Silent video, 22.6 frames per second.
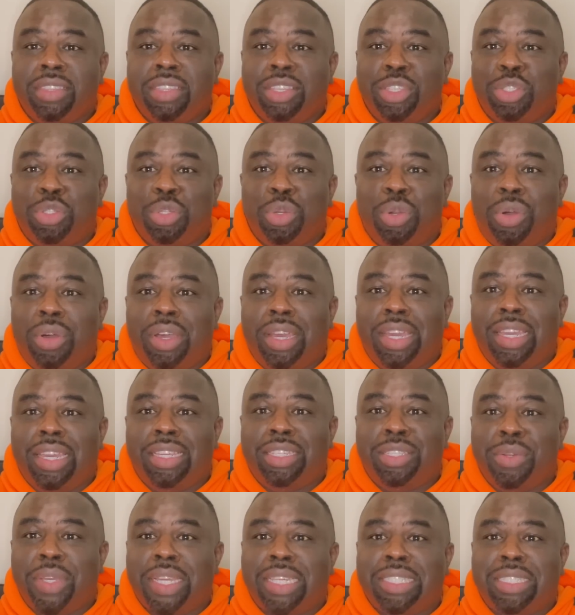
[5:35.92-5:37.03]
Joy
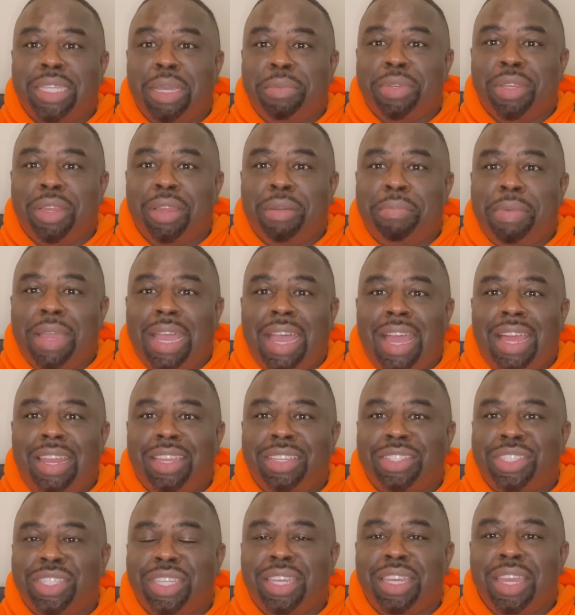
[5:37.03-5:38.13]
to accept her
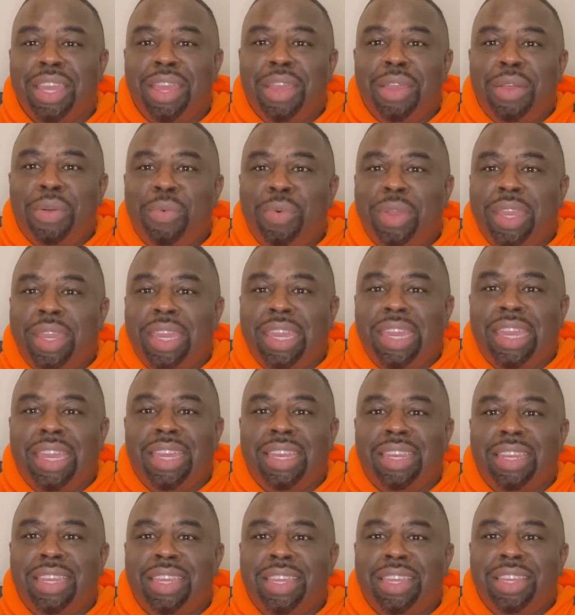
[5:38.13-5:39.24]
apology
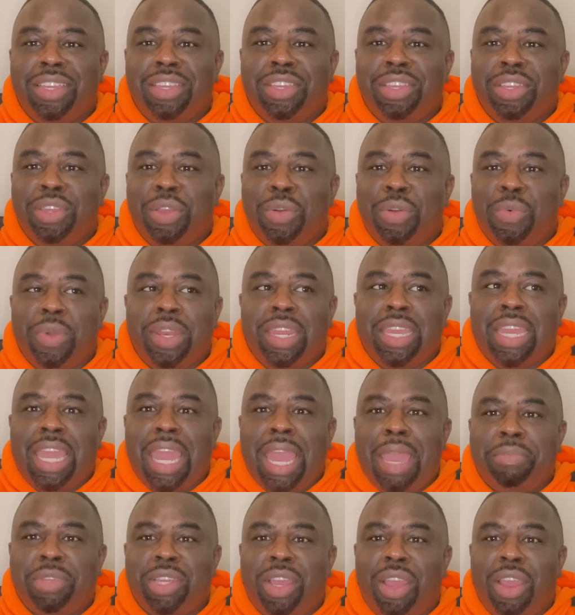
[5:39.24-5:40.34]
when it
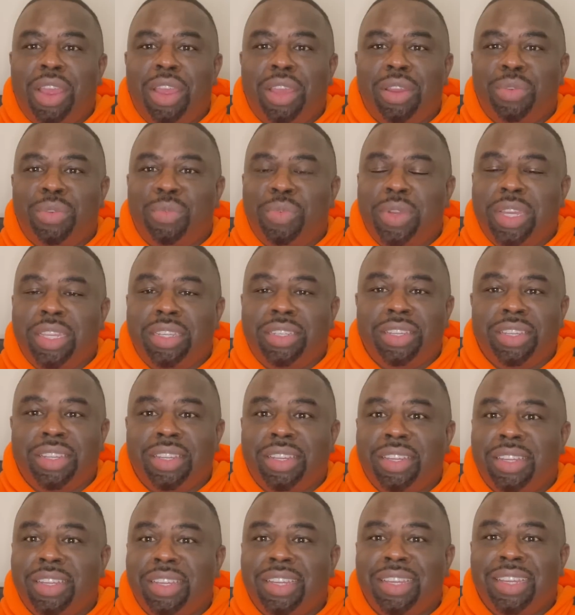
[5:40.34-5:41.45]
came to her and
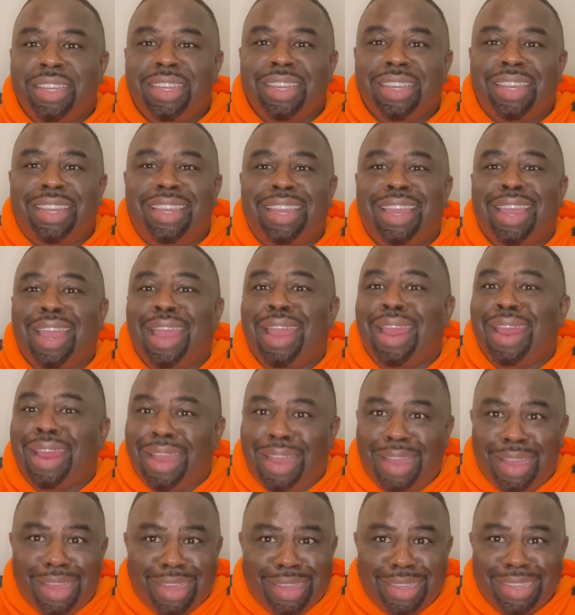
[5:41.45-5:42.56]
Winter,
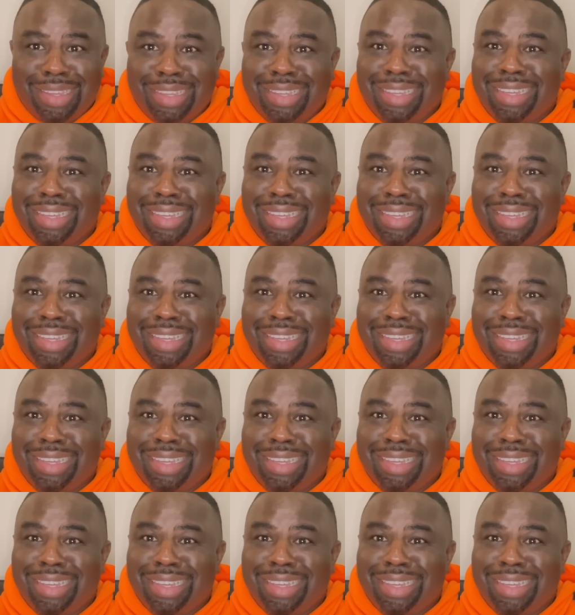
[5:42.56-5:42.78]
girl.